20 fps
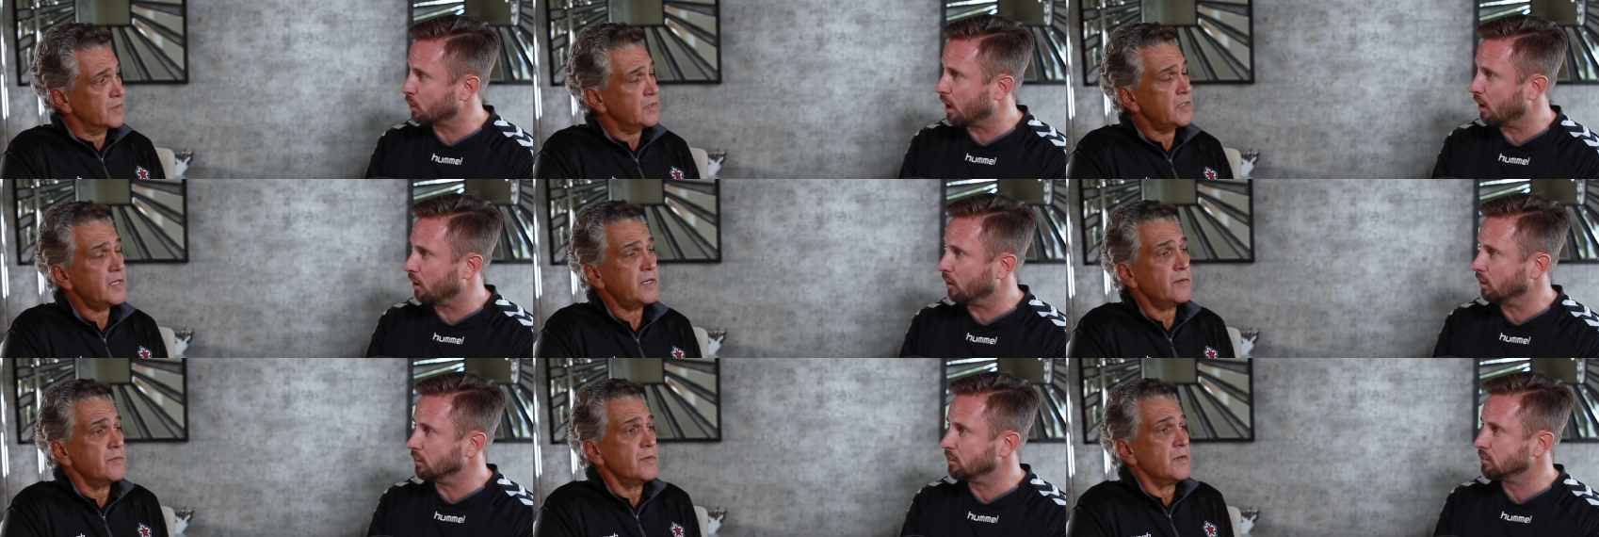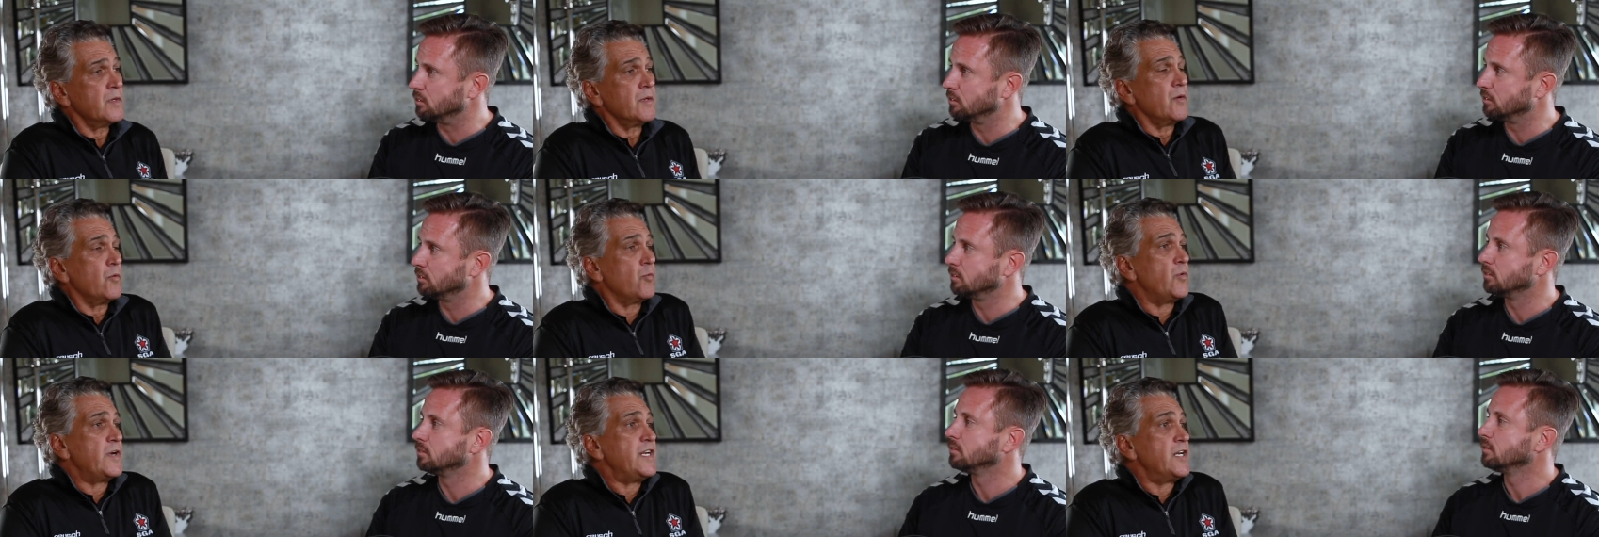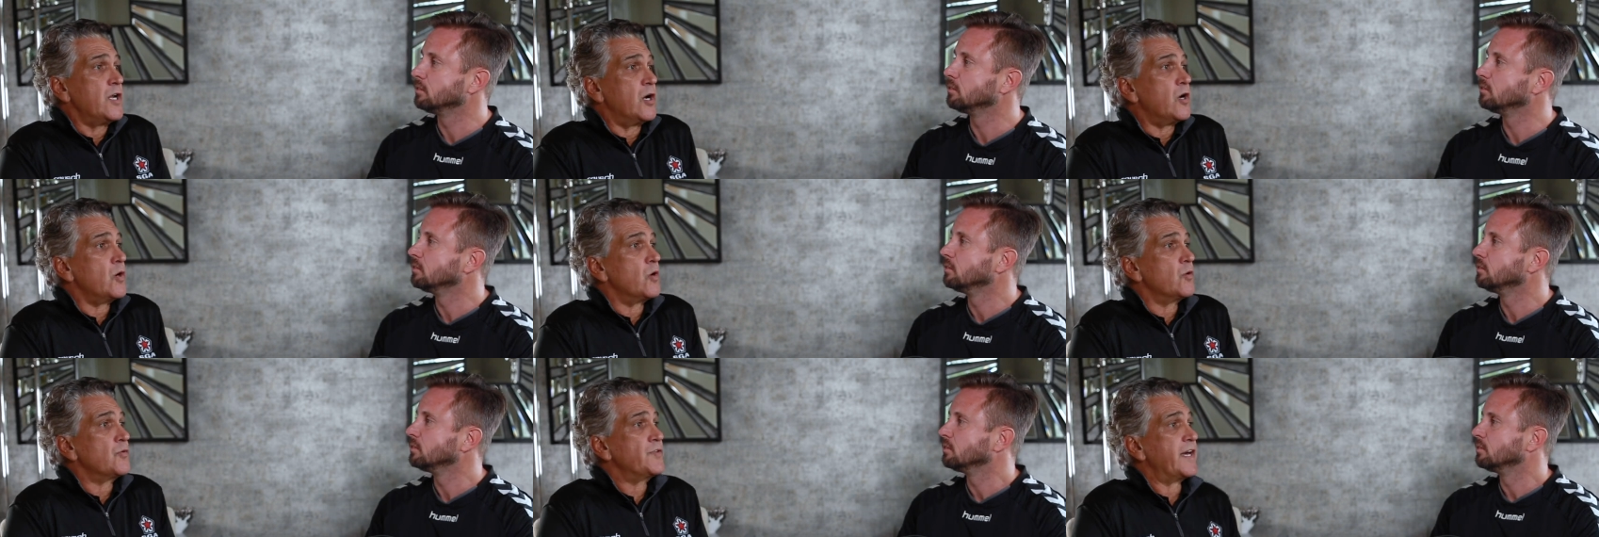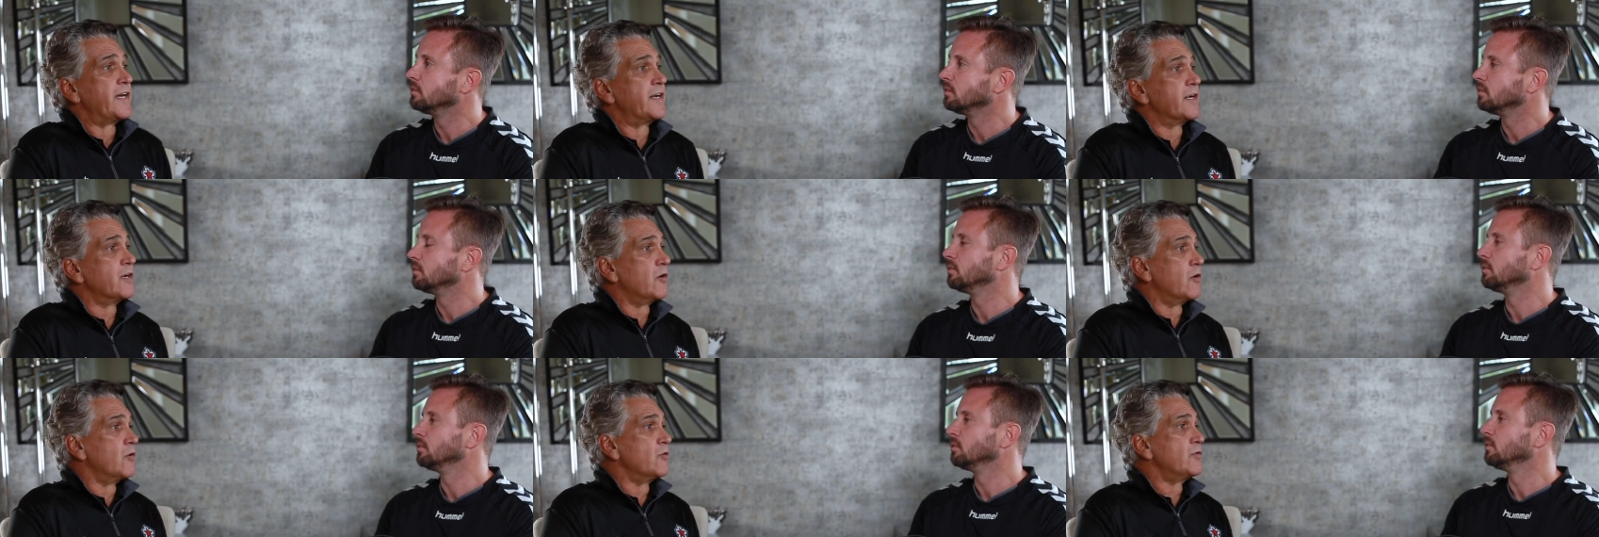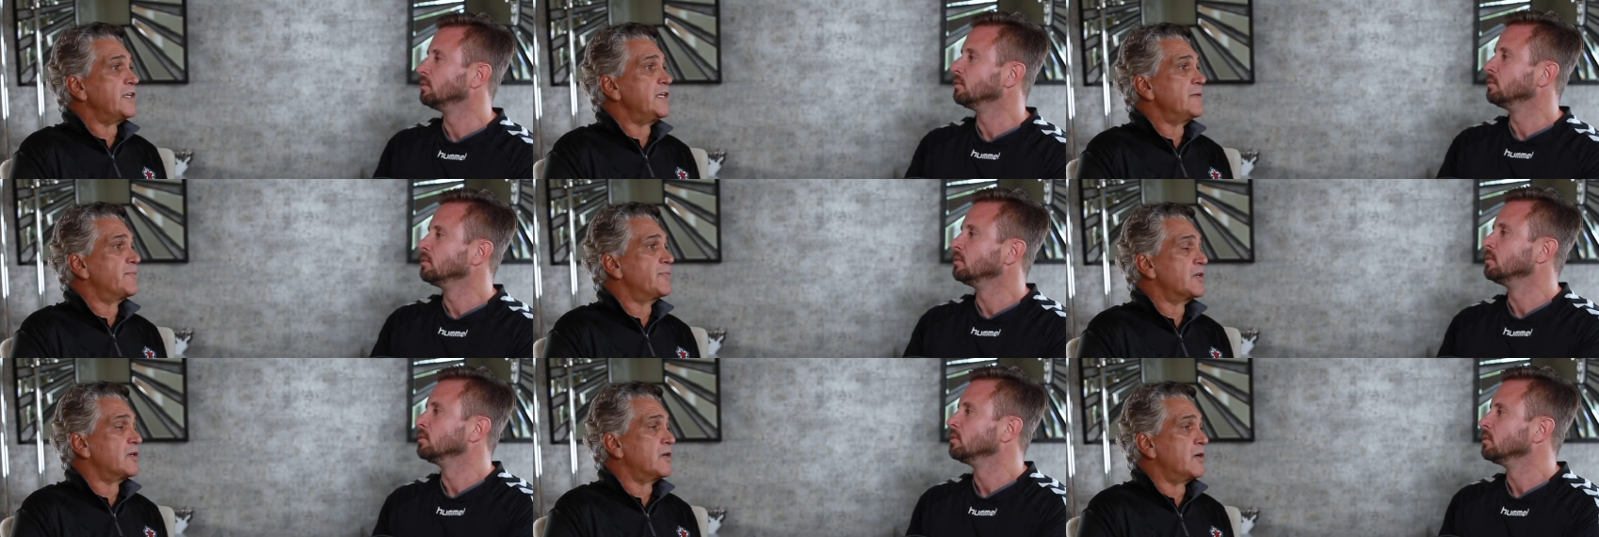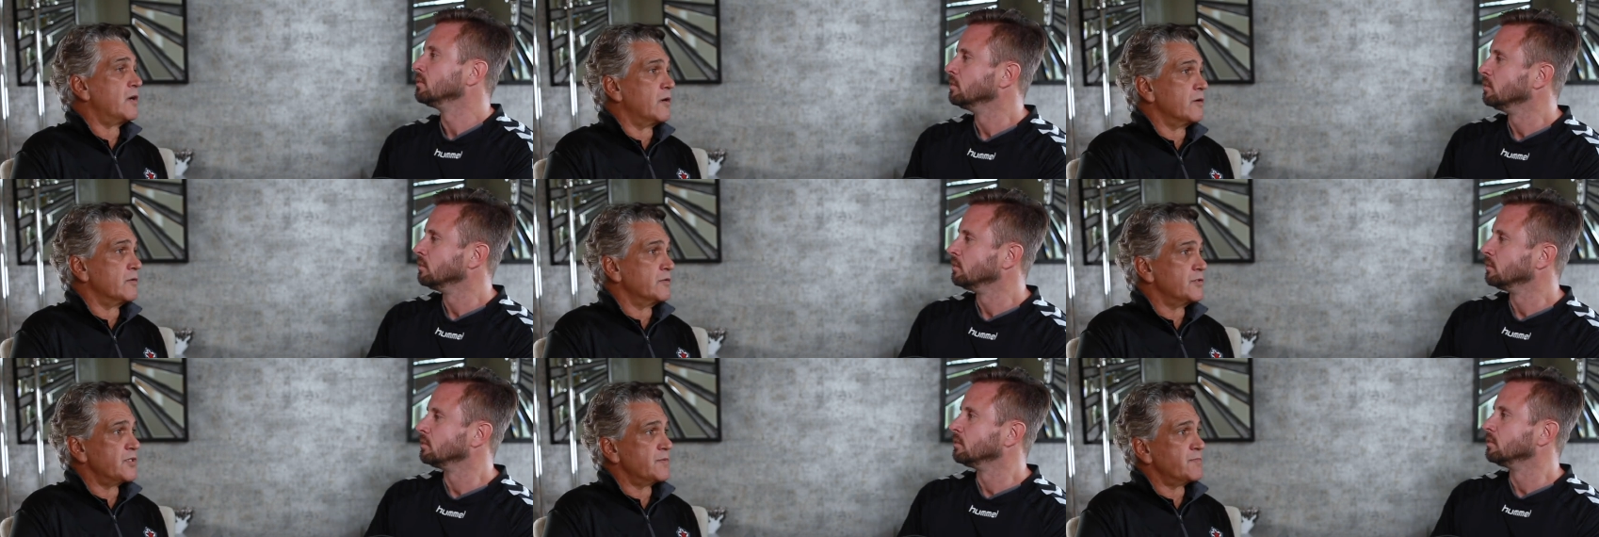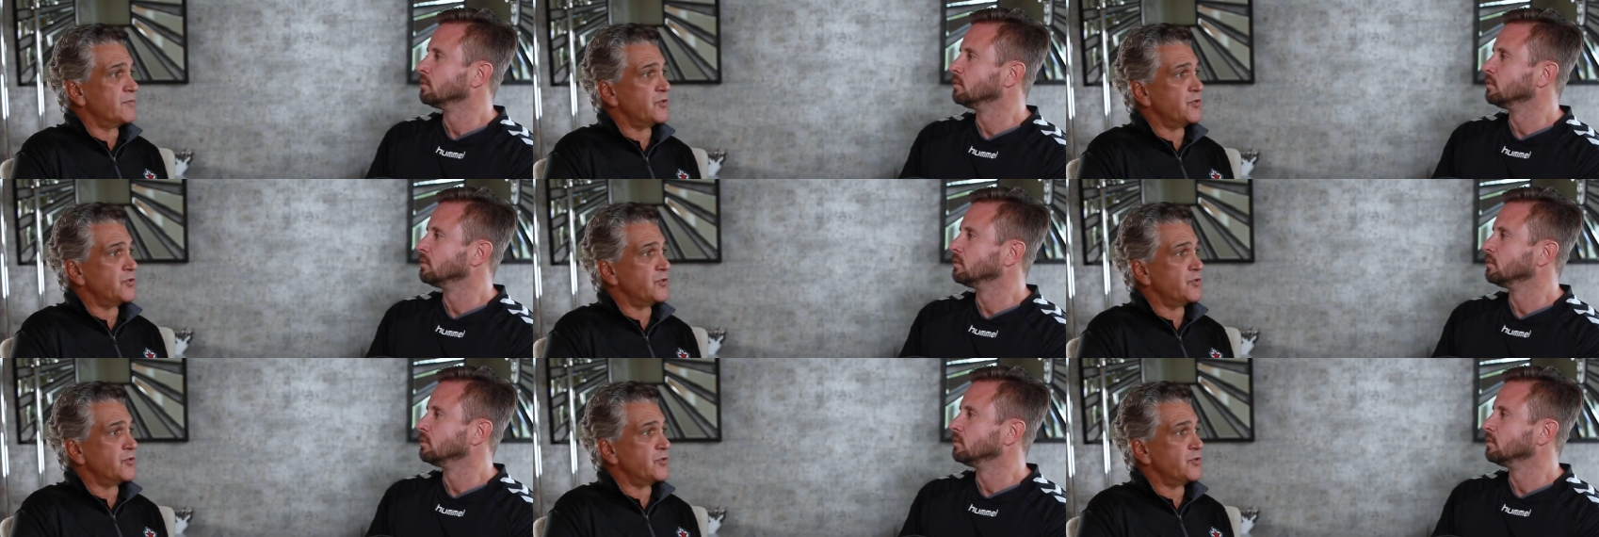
Speaker 1: well. Yeah, we know that a goalkeeper coach